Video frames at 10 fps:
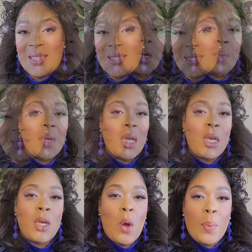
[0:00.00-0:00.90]
It's going to be
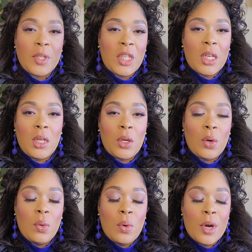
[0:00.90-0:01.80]
in no
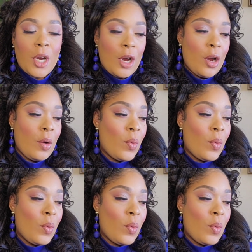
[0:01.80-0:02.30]
particular order.